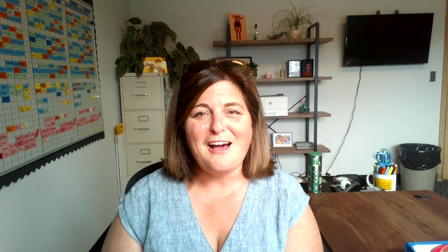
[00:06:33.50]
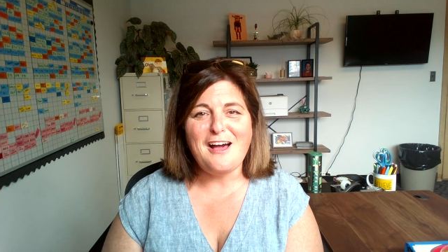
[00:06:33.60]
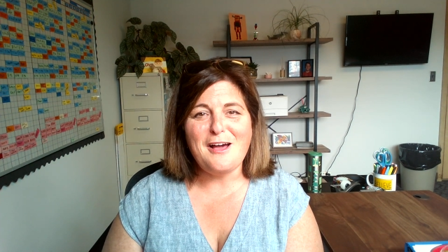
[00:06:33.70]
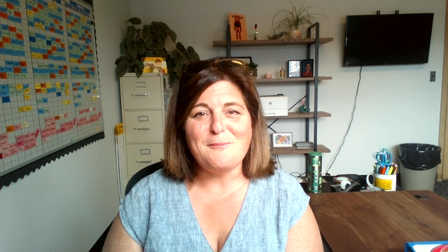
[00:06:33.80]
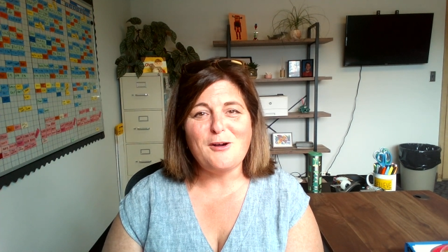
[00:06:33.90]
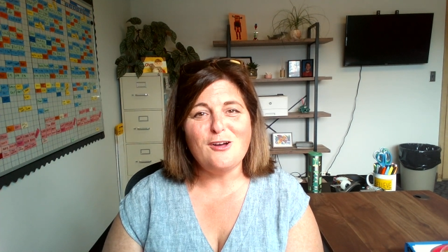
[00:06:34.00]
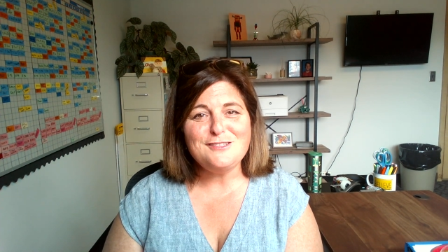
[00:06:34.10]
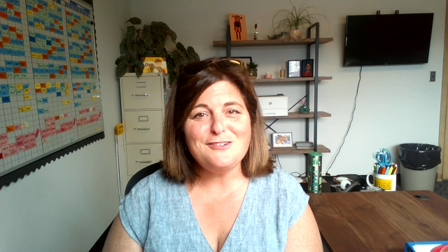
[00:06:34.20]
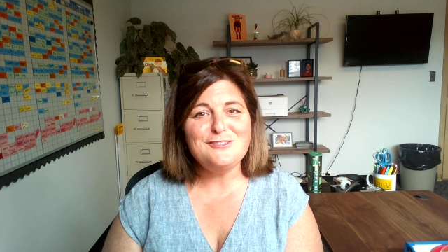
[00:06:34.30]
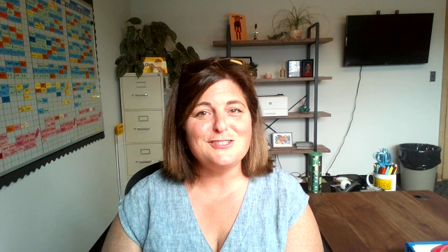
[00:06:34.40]

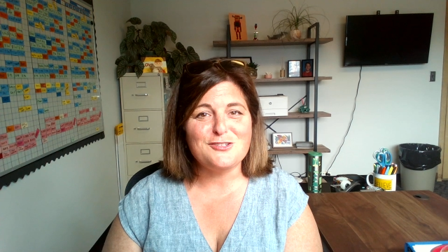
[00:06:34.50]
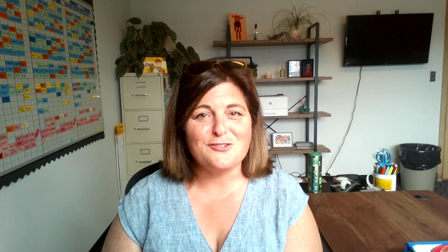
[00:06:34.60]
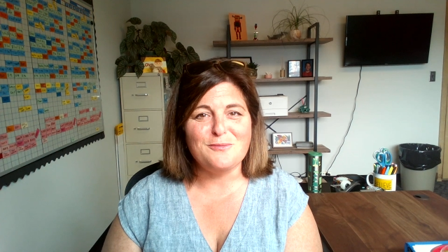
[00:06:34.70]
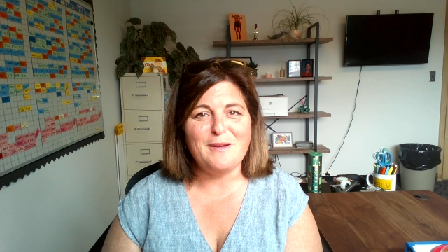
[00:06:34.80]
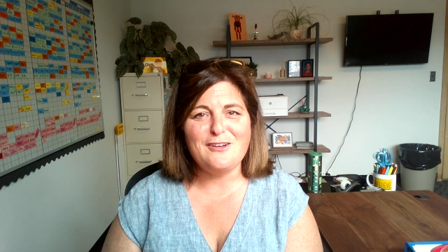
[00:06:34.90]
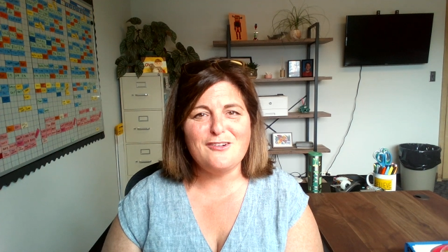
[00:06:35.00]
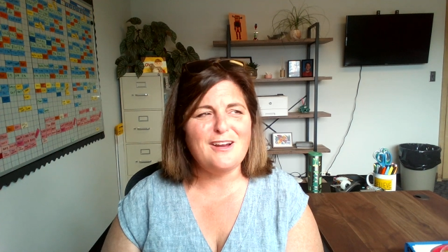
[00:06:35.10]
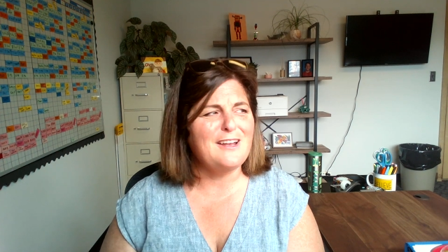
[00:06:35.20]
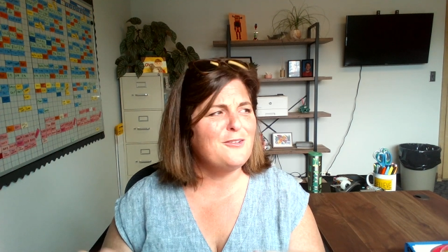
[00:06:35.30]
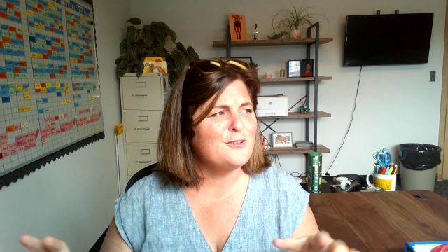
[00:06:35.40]
Also, just a reminder,
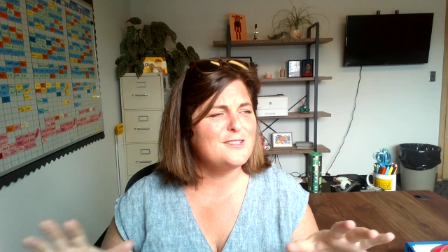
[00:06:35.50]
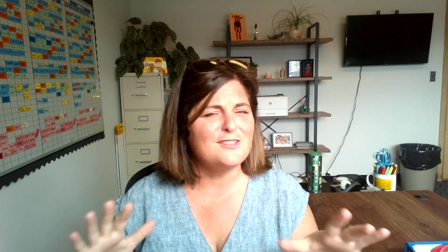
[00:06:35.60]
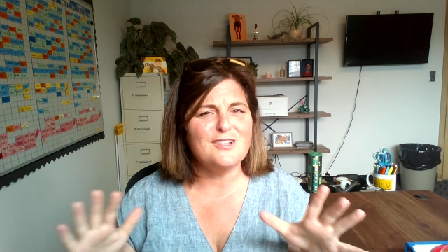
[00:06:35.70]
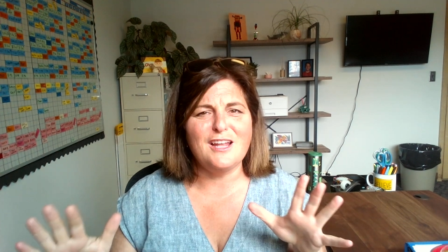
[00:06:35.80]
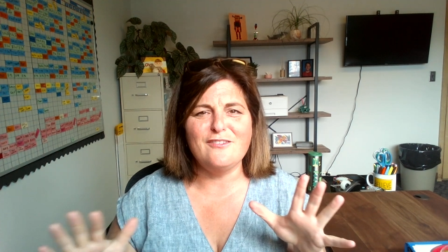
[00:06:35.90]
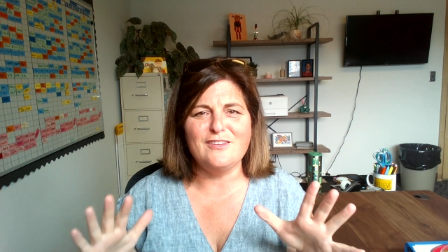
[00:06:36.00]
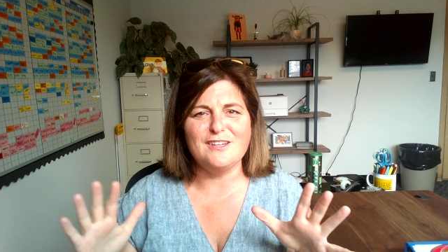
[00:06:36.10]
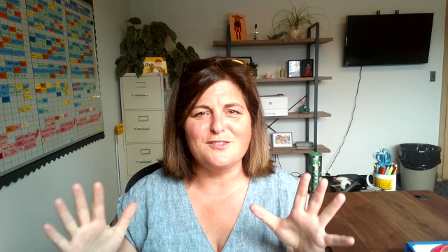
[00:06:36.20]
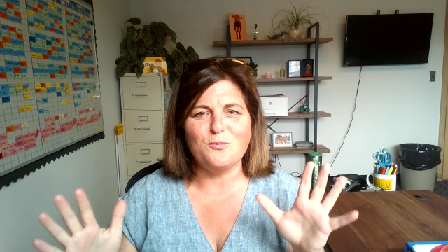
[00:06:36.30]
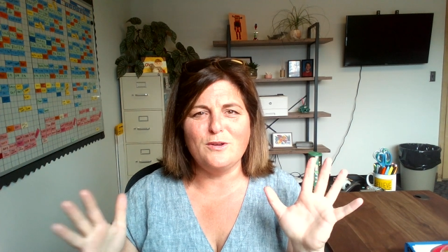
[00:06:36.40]
I know we're still kind of in
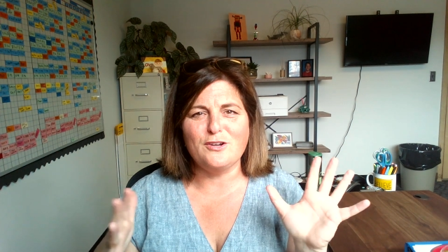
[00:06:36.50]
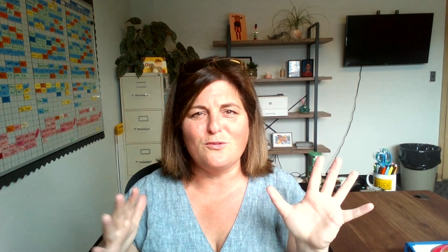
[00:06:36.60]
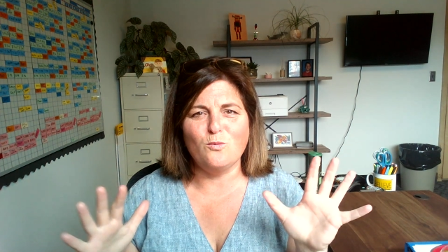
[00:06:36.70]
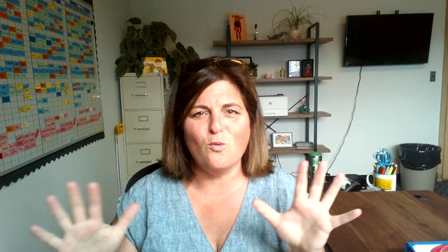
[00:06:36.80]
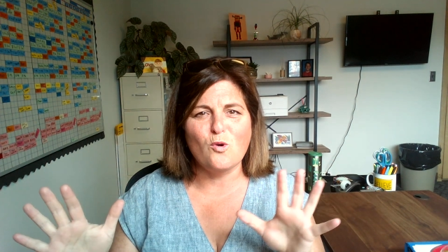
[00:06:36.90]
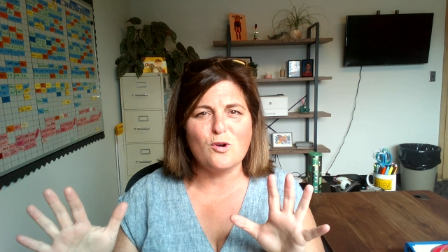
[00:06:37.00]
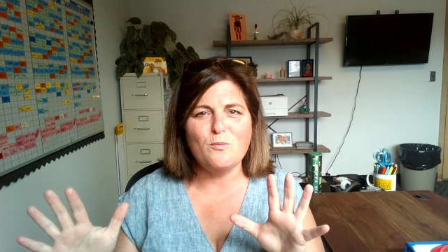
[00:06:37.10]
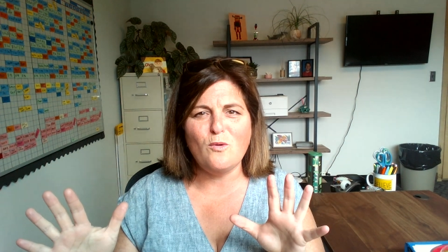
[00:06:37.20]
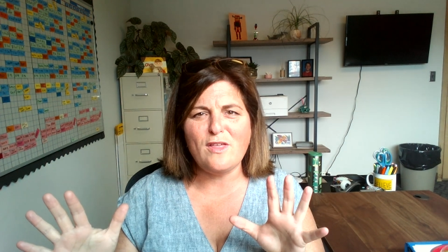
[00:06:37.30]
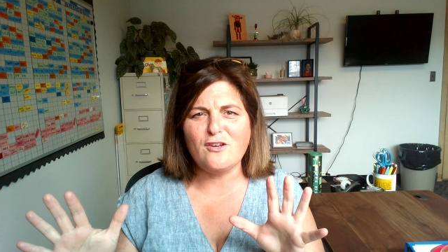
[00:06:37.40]
this weird
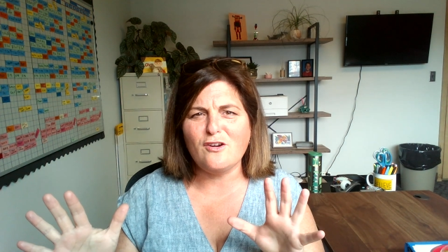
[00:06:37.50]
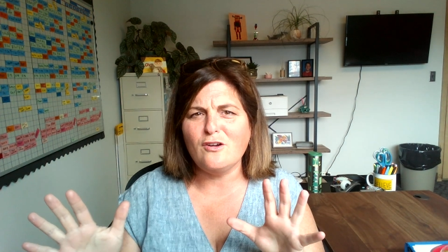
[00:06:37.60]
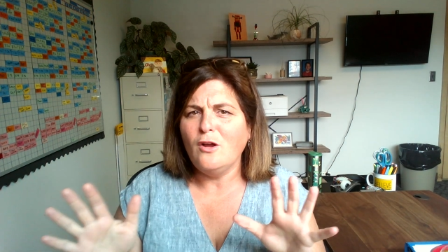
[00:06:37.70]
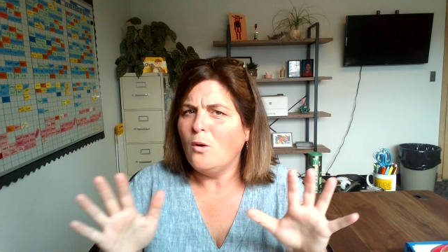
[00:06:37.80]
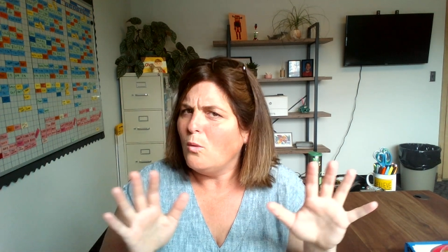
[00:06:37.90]
warm weather